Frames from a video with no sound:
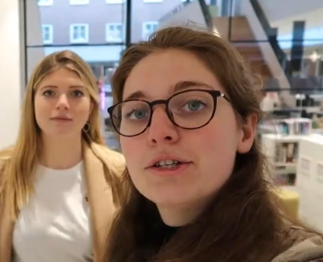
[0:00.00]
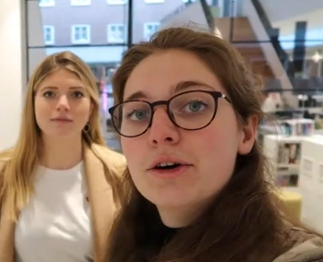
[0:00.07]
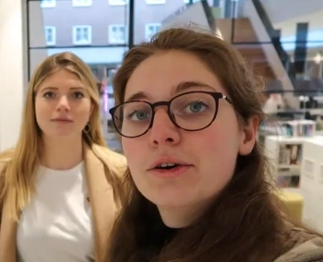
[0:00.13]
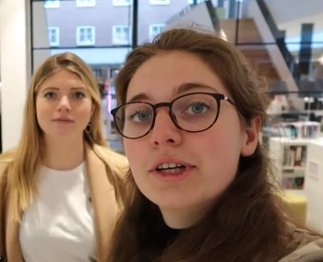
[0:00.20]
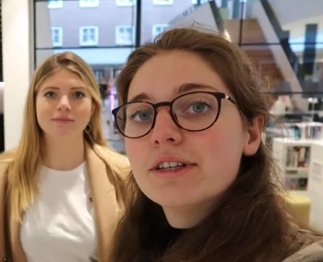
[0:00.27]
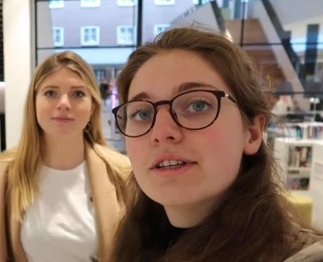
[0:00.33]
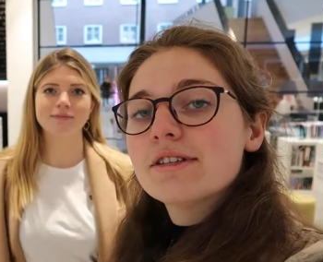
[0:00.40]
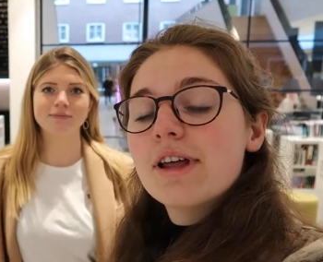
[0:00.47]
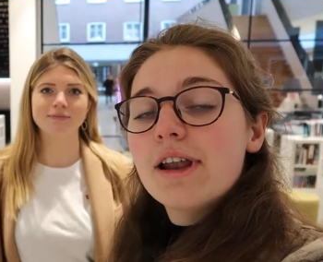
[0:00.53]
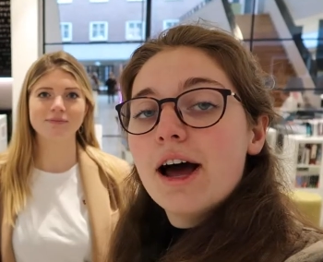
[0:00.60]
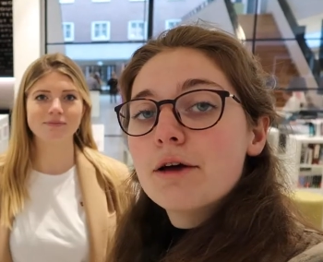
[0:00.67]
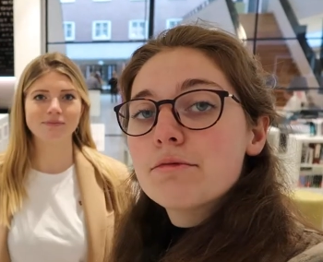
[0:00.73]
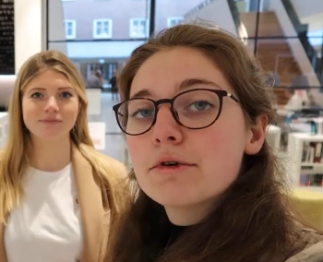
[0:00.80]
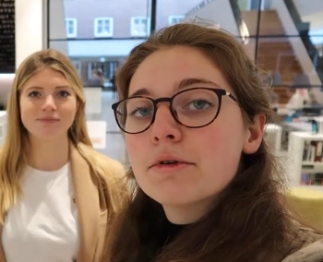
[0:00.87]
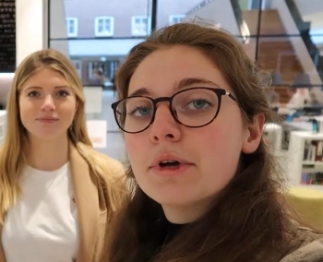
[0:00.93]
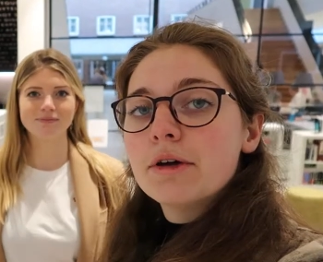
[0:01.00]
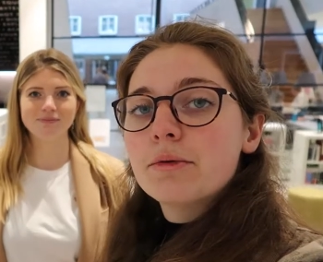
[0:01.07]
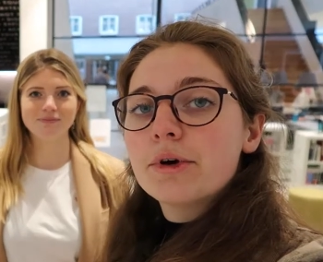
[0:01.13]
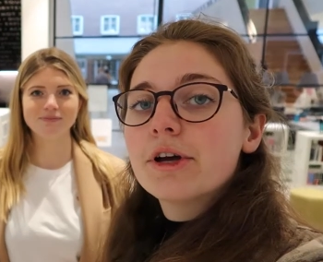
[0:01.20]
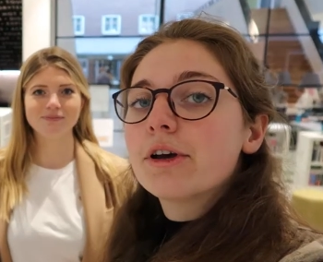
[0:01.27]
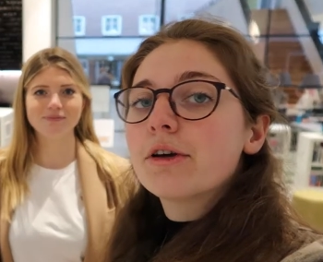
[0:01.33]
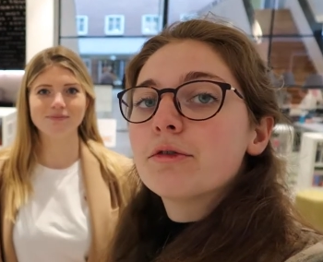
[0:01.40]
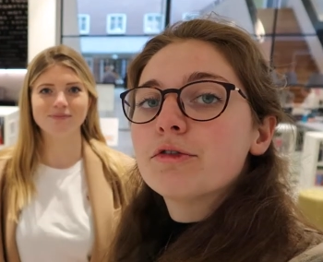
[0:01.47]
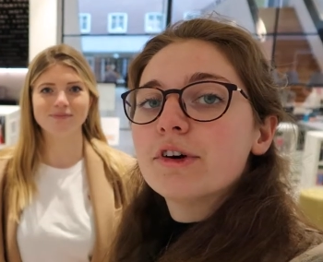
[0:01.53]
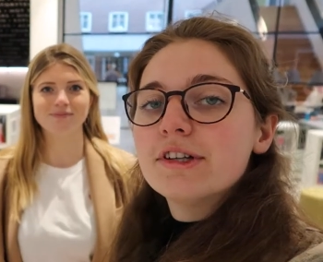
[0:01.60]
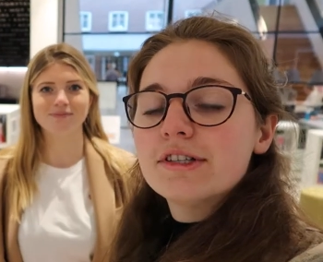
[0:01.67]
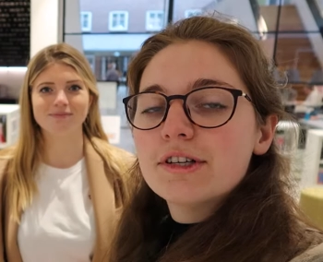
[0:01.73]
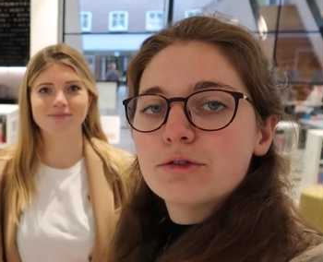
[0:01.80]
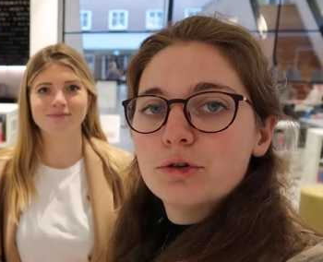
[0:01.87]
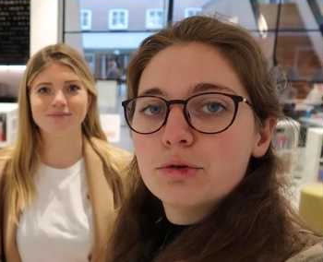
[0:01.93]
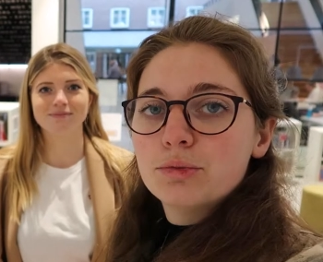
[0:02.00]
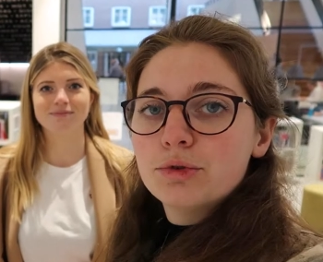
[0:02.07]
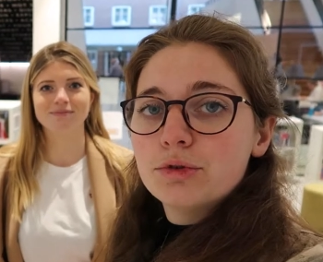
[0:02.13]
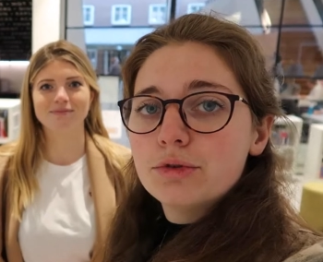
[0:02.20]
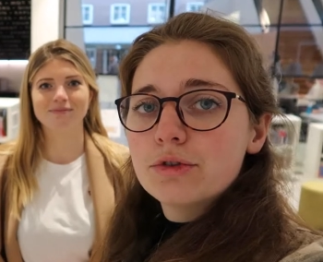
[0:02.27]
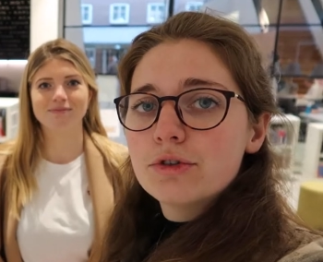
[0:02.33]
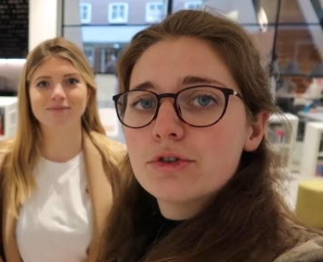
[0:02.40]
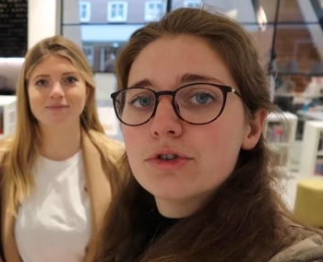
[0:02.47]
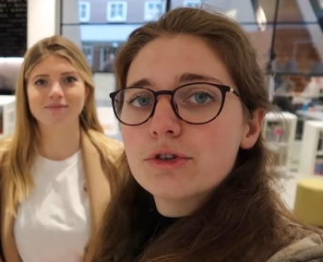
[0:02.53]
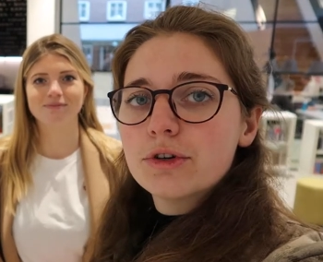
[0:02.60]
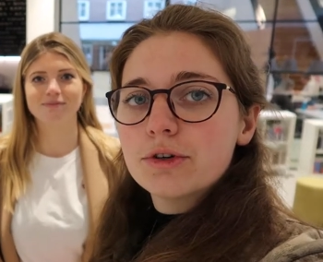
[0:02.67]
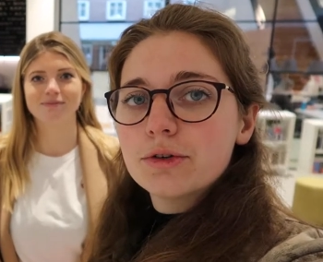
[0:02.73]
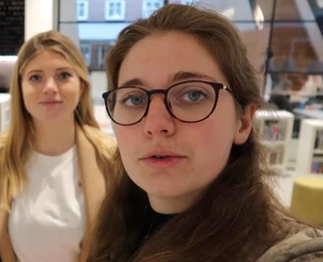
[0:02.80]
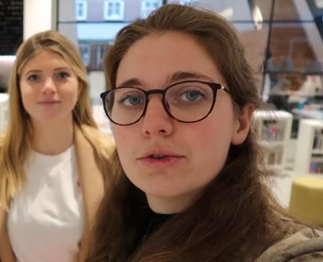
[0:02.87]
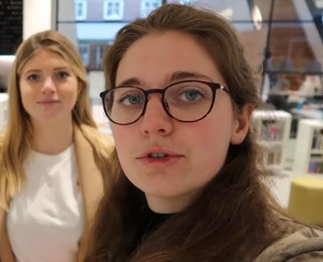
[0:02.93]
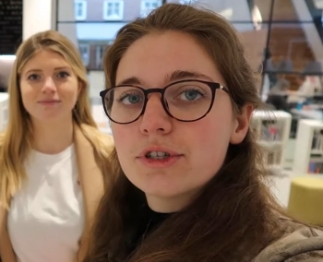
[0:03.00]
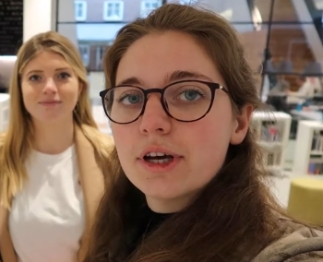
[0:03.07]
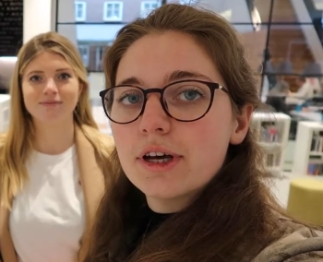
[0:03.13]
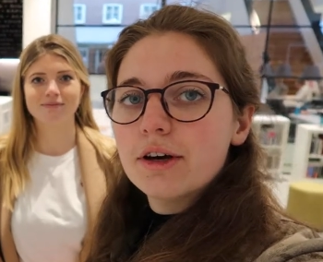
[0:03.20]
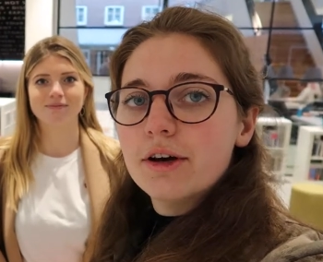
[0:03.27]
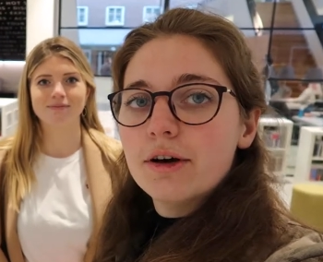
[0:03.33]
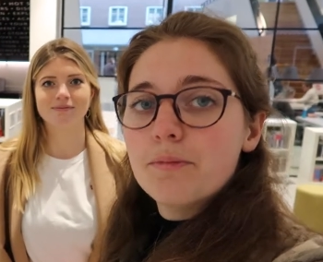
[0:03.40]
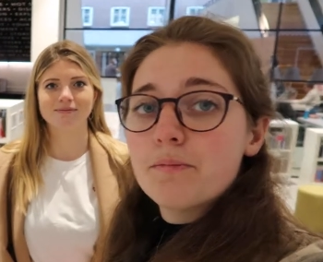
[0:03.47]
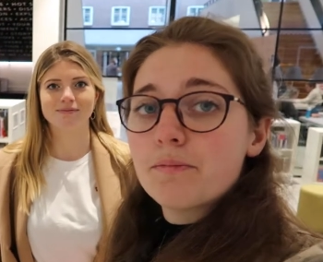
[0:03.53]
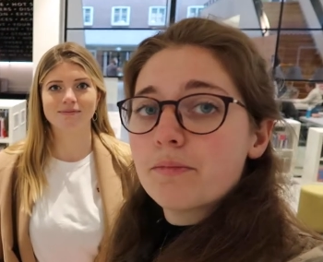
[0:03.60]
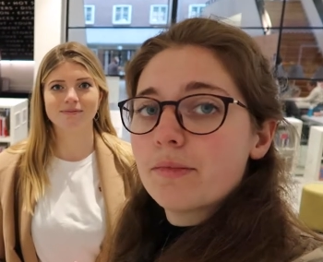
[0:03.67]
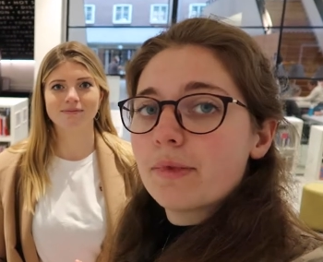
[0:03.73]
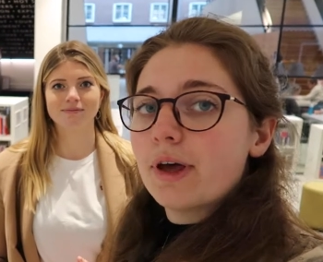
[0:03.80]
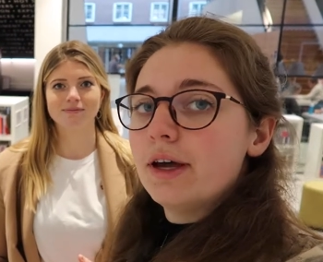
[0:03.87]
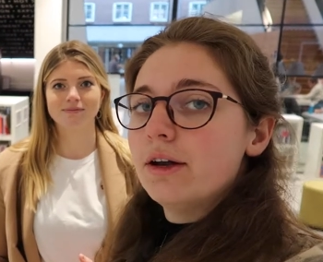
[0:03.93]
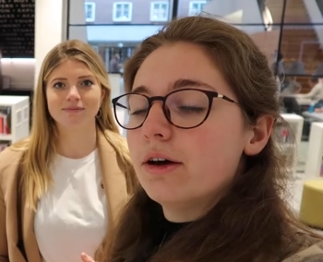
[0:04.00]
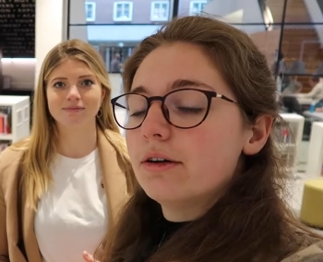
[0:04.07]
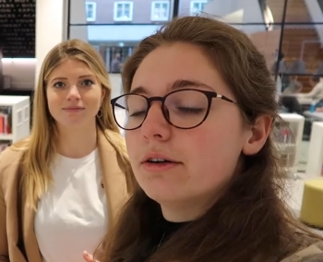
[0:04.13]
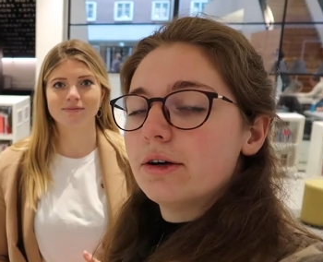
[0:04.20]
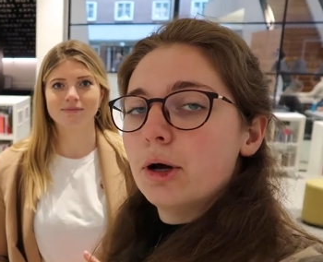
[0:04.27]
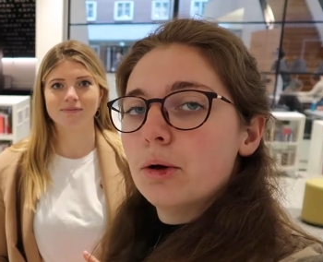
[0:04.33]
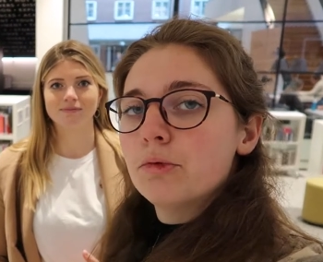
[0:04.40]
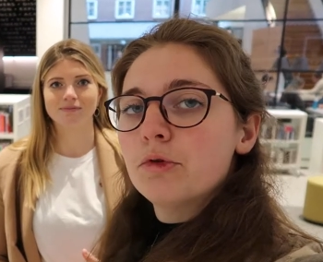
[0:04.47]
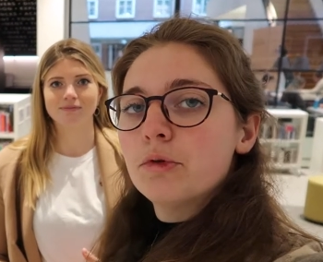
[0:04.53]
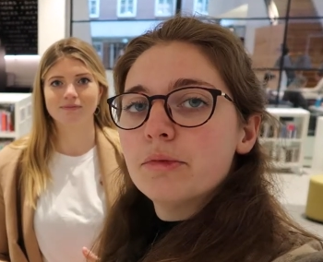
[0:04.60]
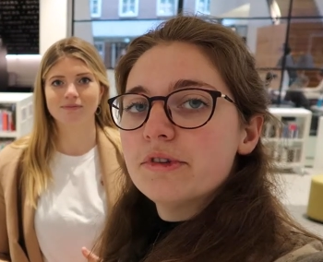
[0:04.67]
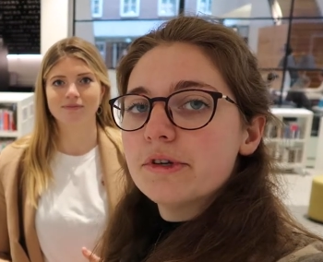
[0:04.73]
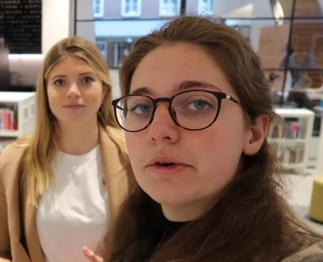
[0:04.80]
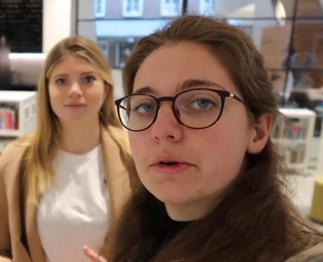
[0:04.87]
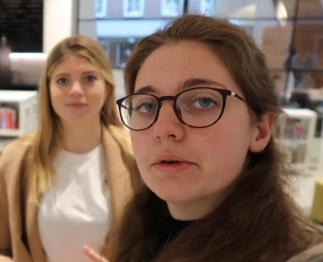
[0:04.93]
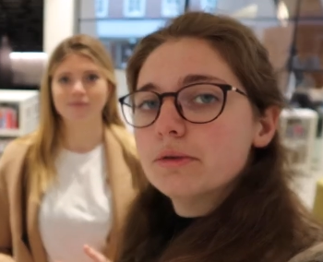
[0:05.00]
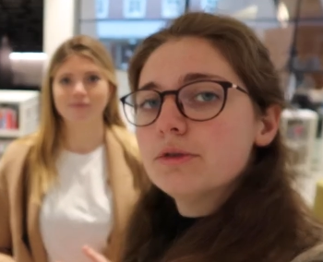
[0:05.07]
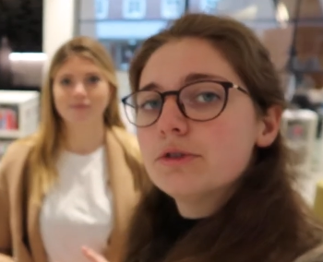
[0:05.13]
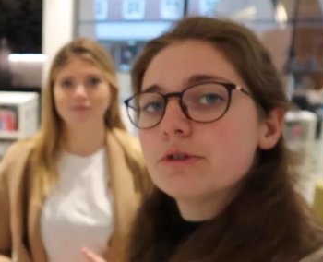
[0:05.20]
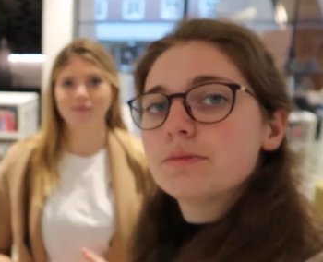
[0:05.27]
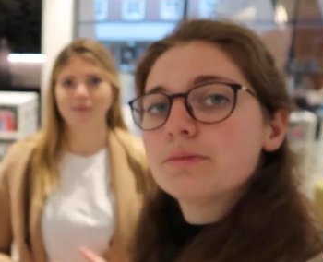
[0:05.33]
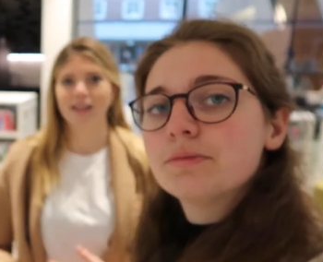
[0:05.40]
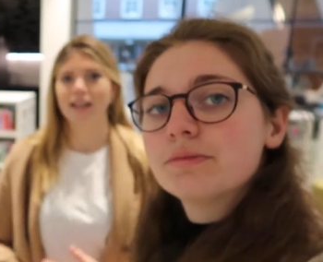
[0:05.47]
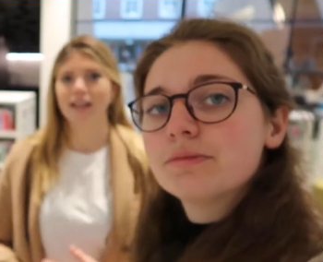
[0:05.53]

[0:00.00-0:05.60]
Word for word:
Speaker 1: So this is a library where you can find several books, journals um, and other helpful materials.